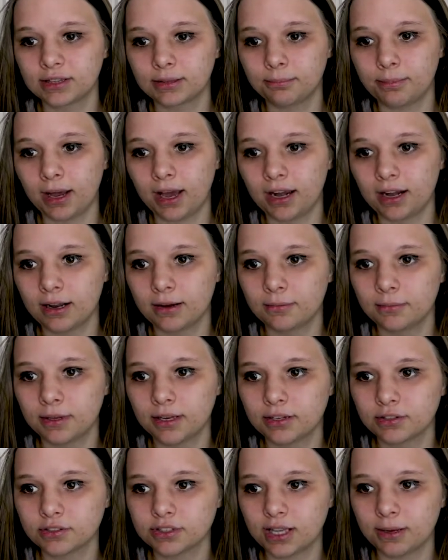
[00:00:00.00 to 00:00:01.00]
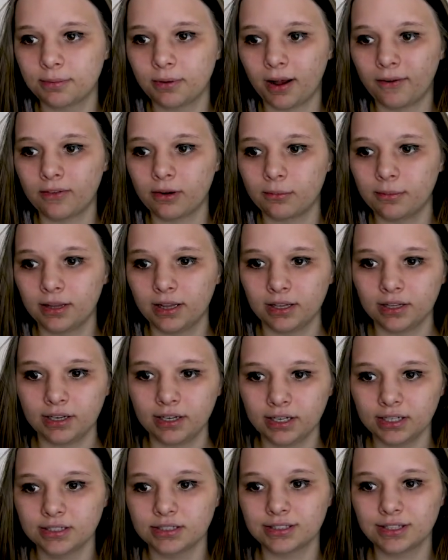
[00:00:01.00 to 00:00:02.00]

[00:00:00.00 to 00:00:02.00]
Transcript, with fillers: the bottom, it'll say profitability.